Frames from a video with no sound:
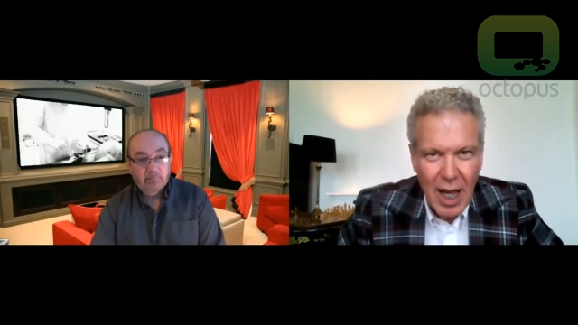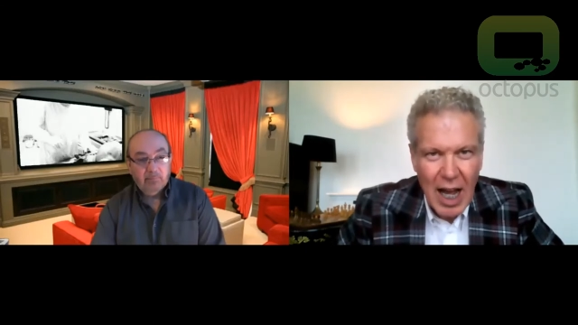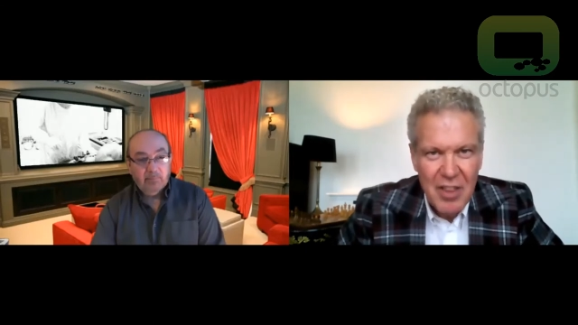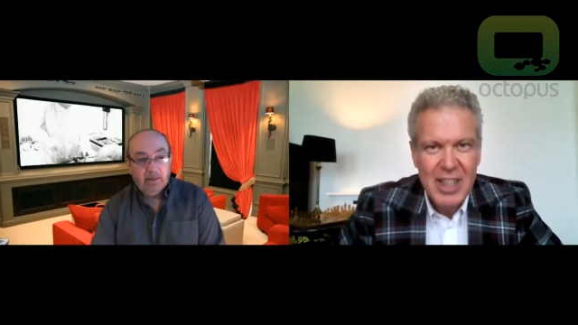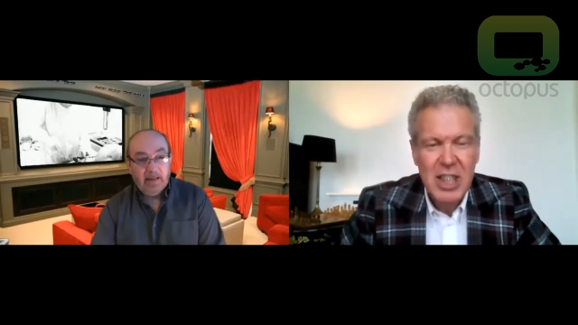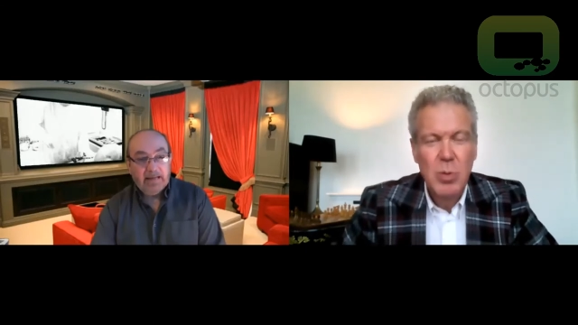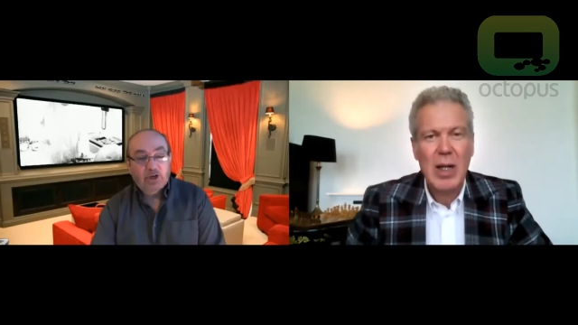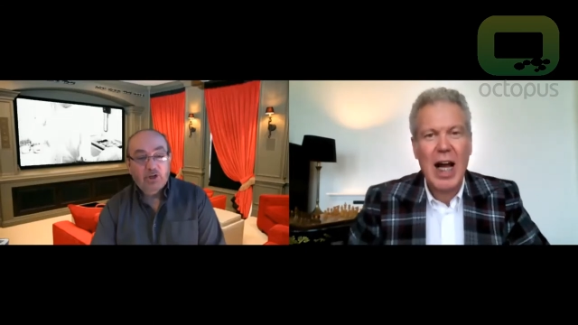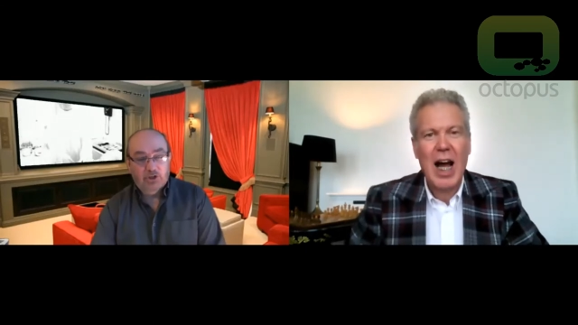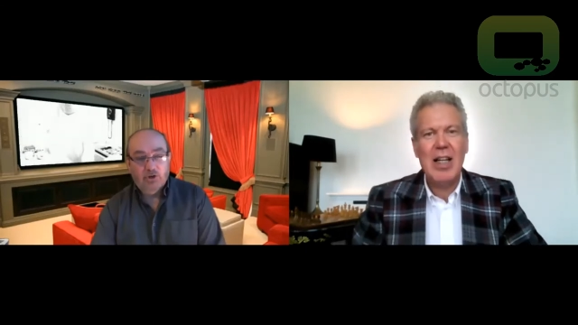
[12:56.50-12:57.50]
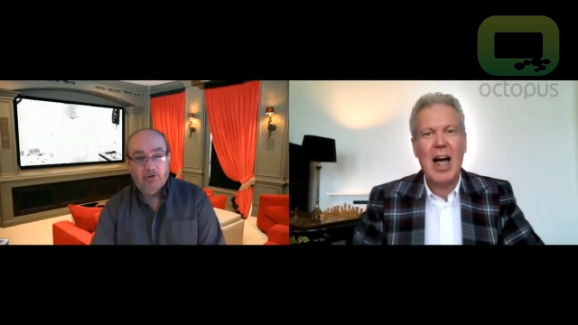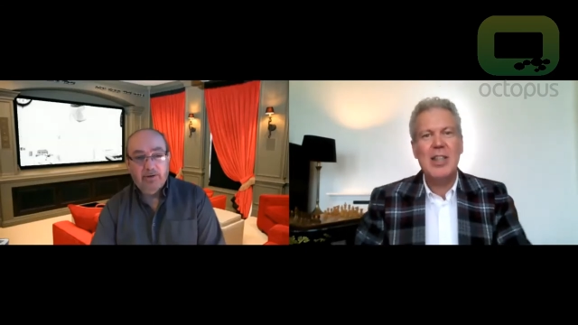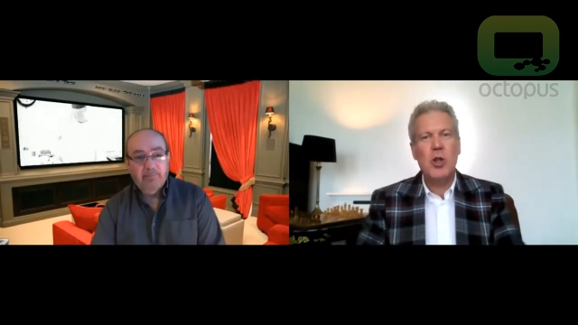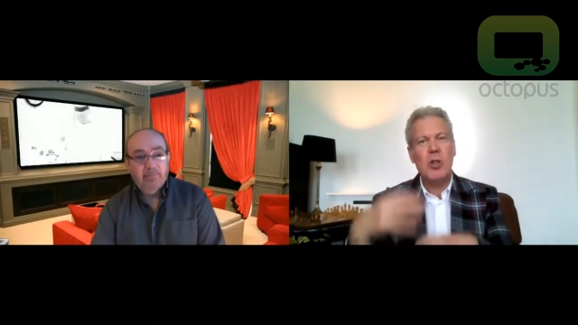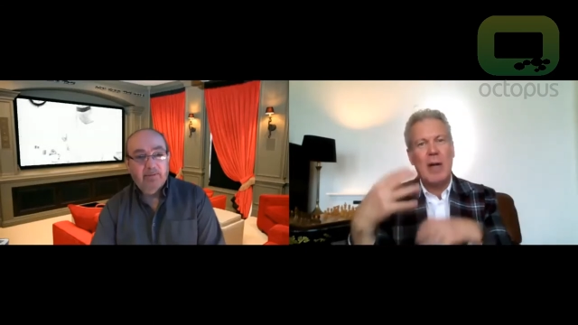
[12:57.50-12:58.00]
Speaker 1: And this is what I, I,
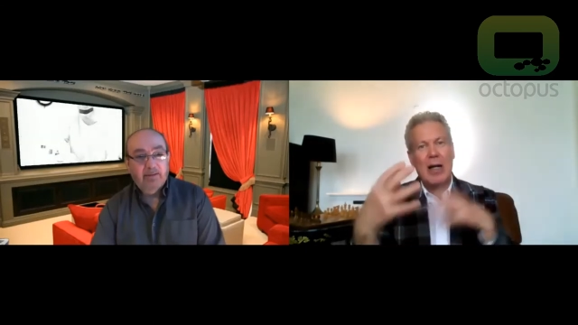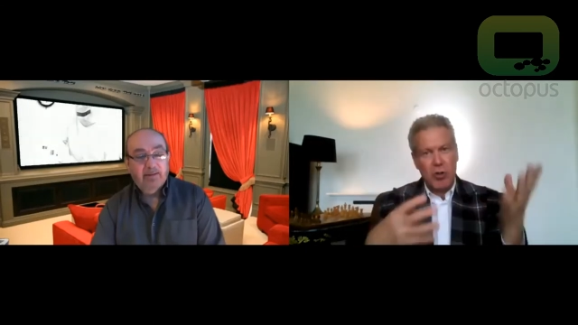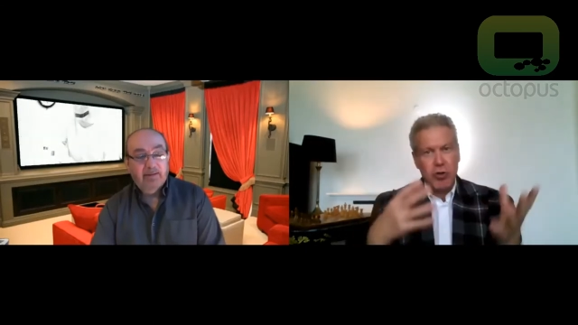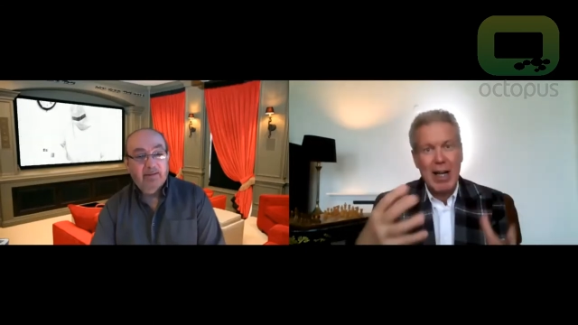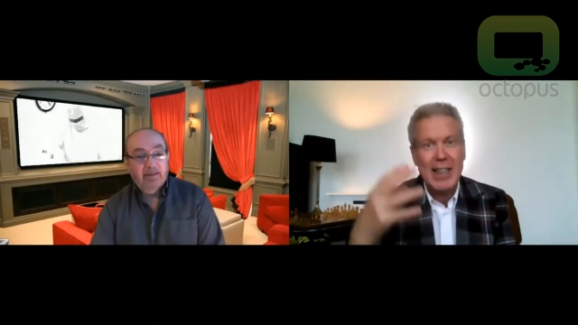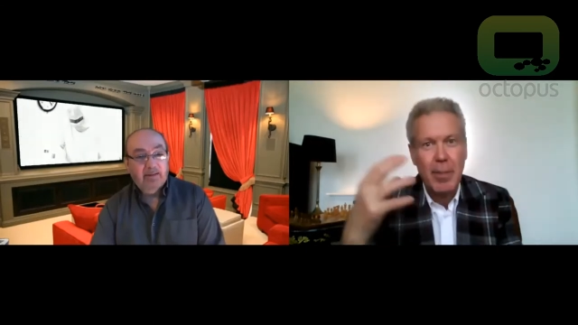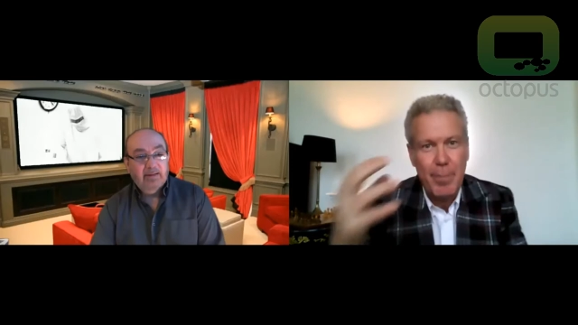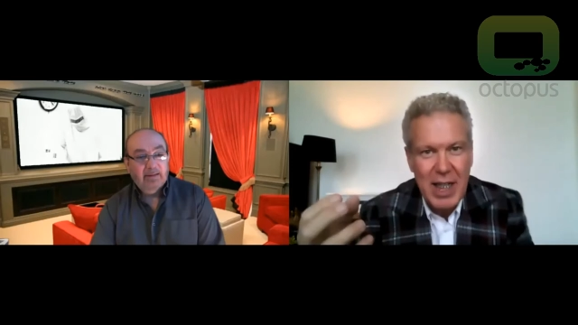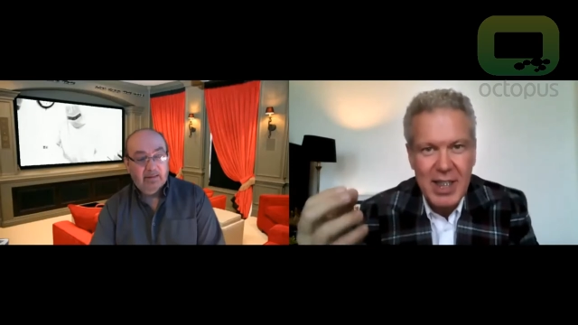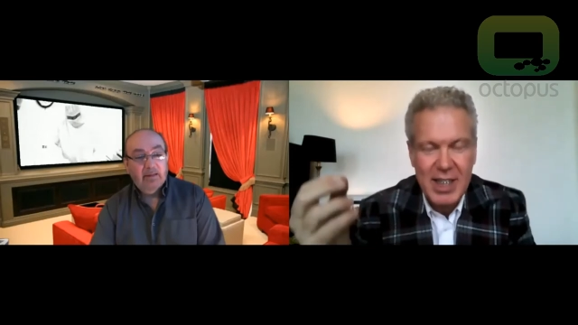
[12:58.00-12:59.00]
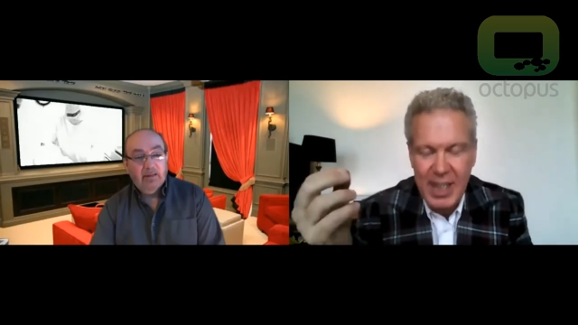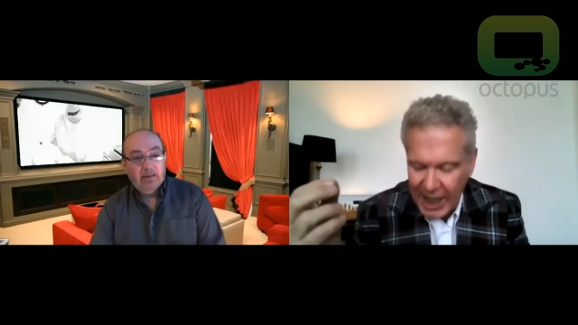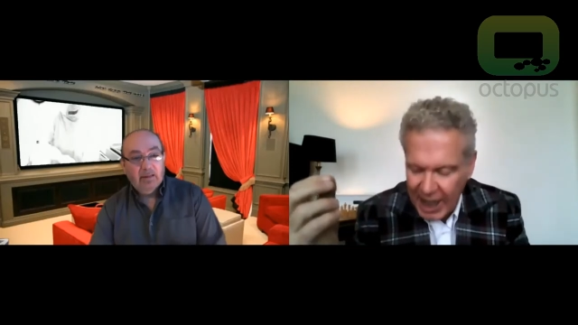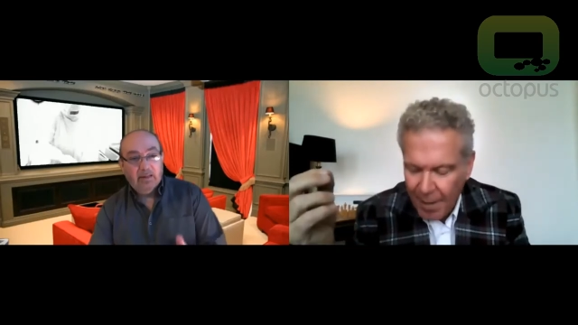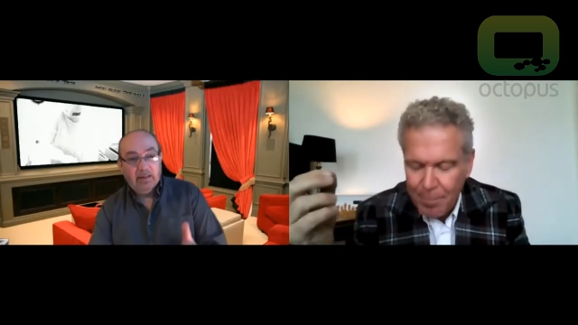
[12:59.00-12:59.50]
talked about
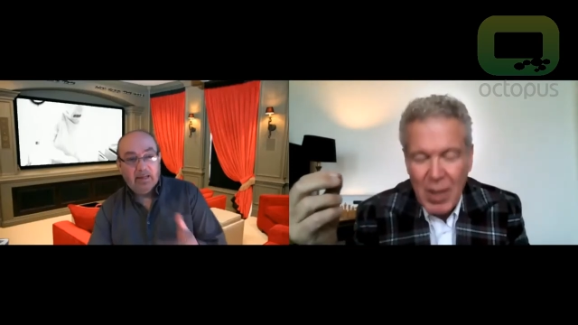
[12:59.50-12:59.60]
credibility.